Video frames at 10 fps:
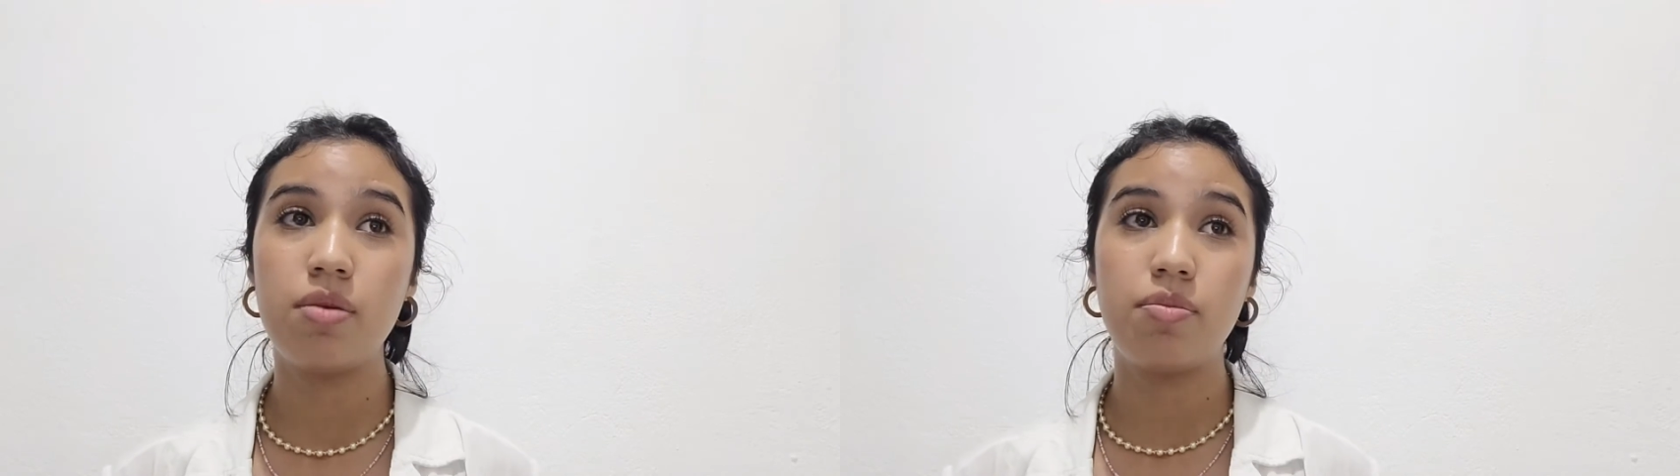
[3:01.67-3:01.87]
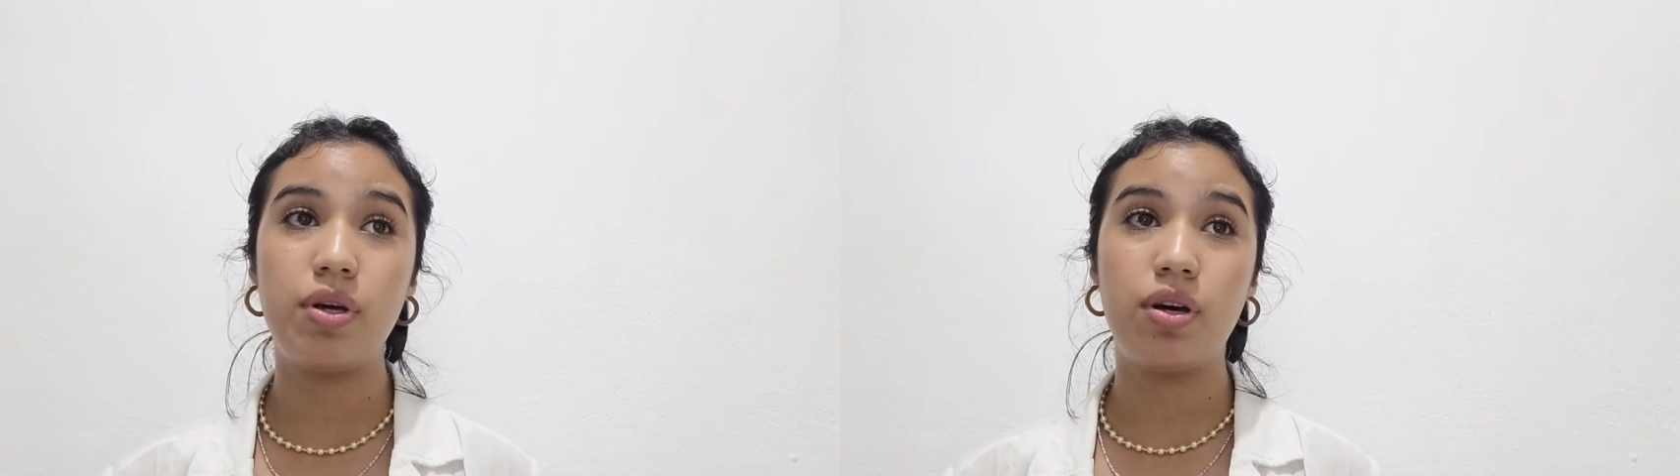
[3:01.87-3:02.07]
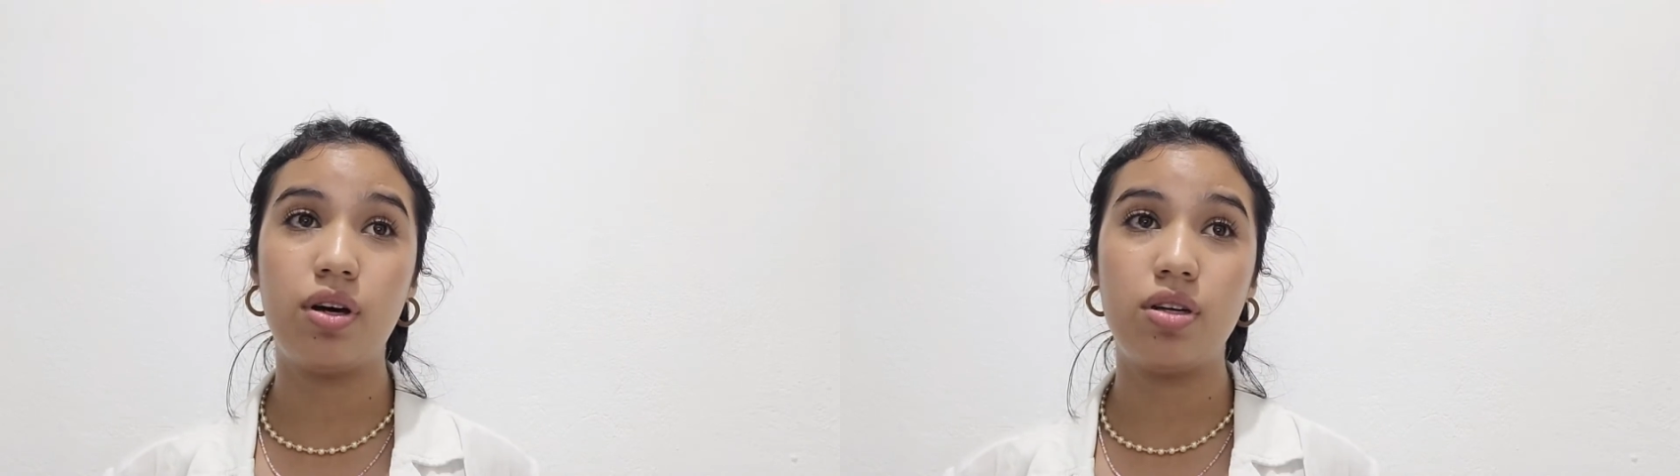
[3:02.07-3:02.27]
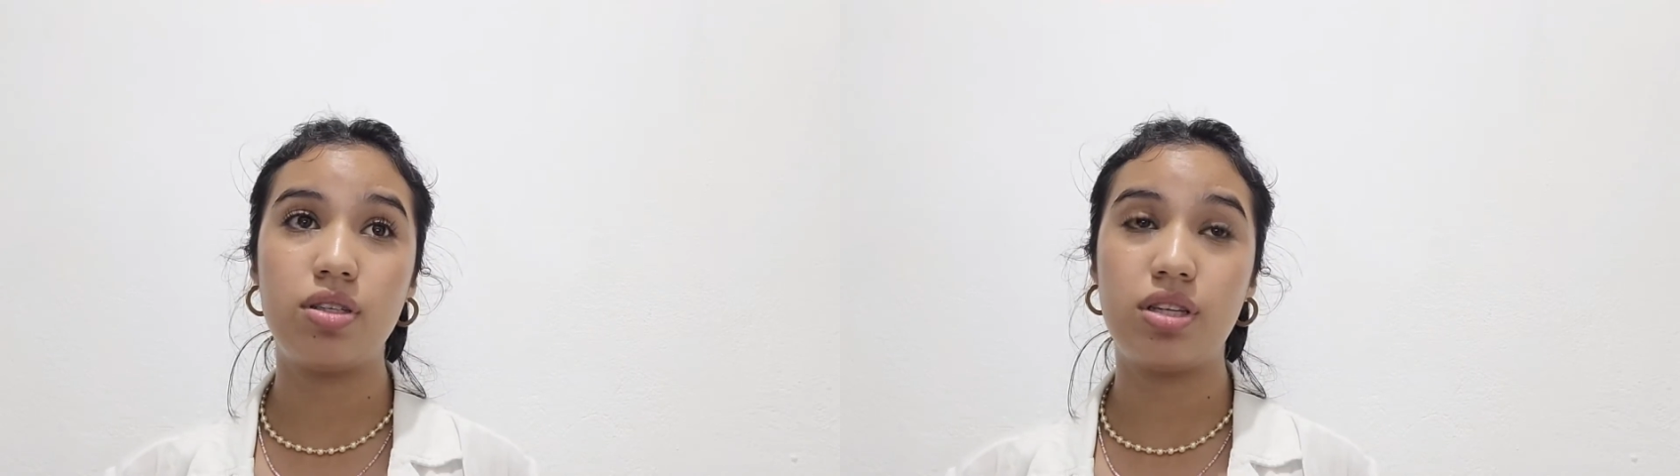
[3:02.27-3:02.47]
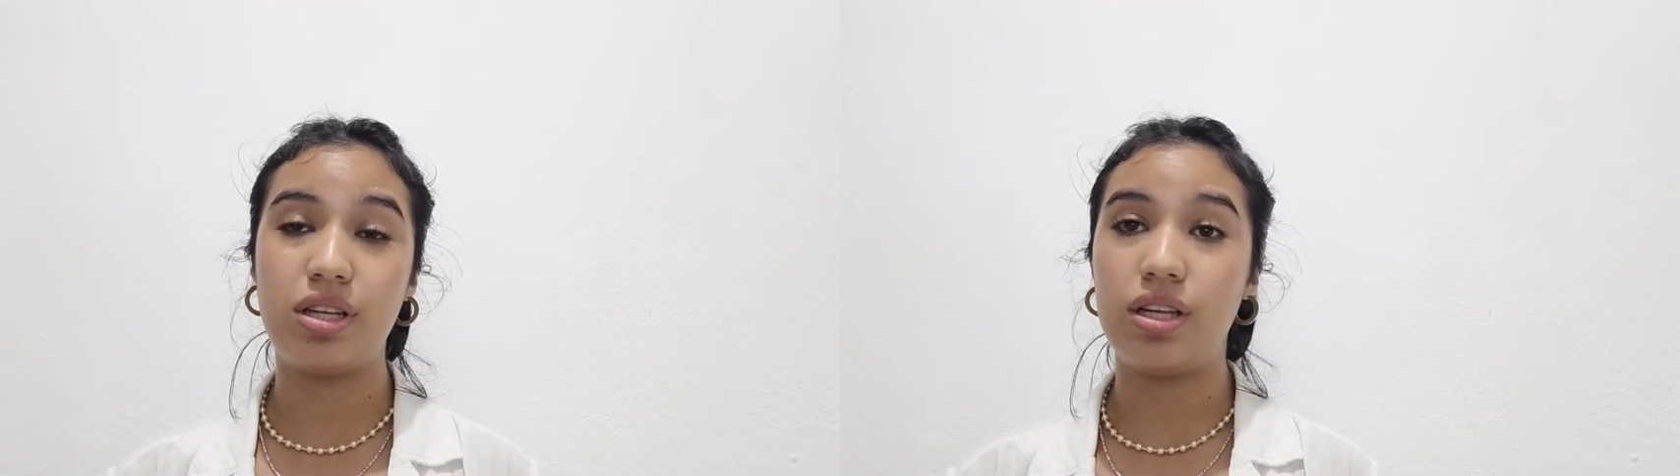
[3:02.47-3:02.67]

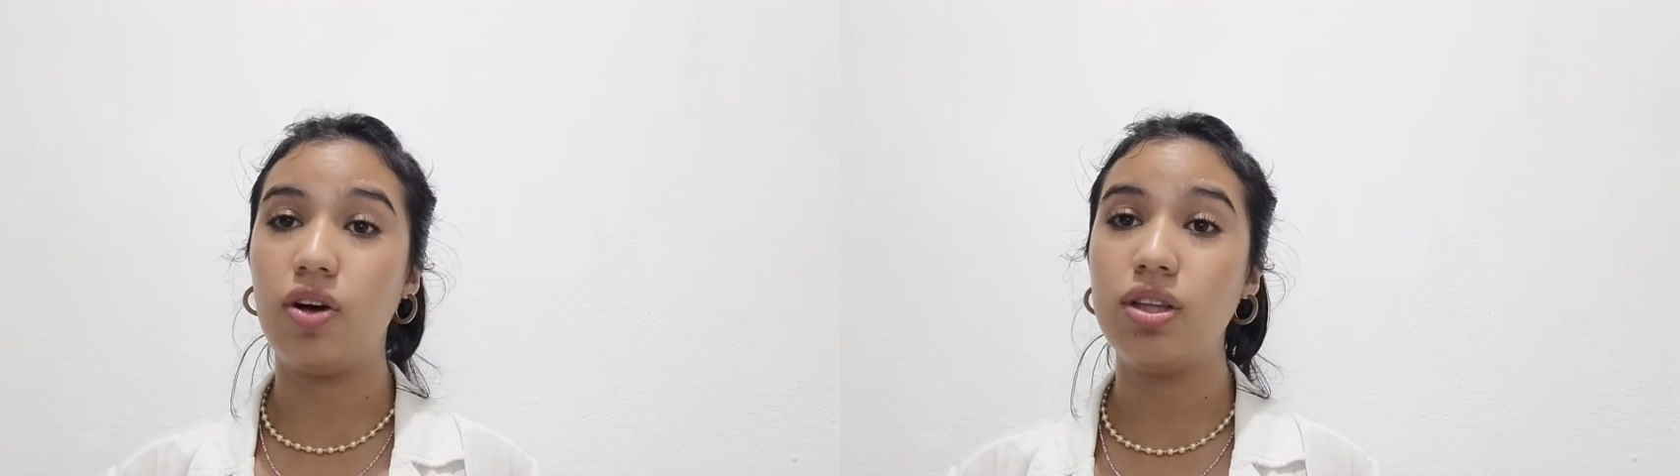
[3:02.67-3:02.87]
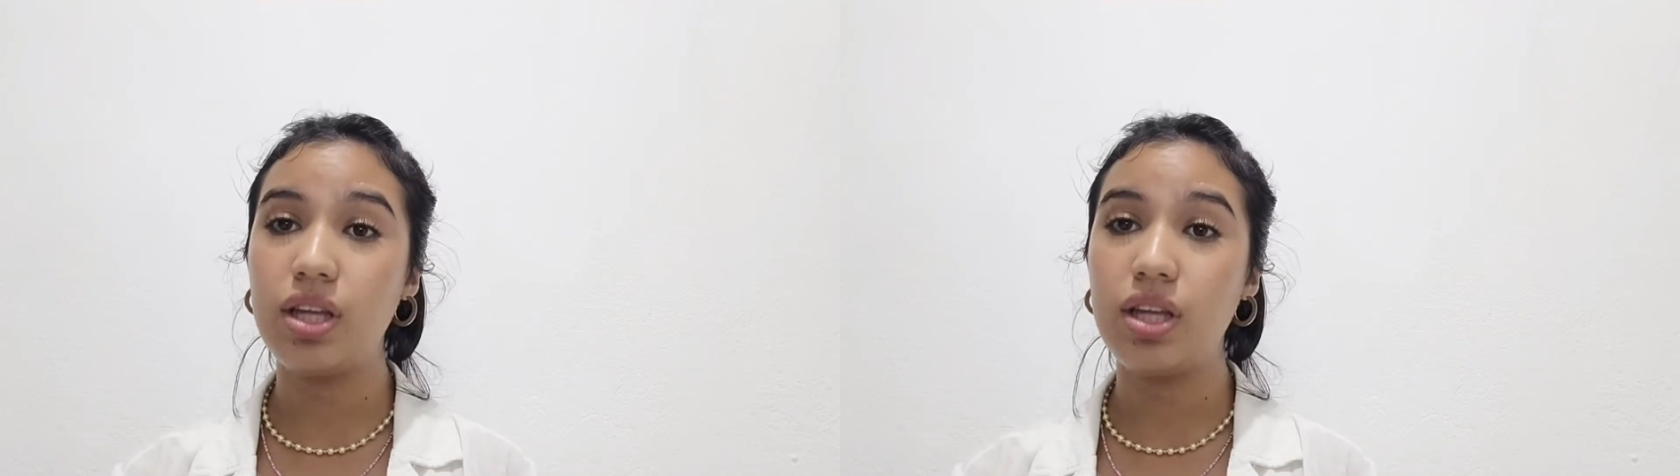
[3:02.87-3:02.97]
because all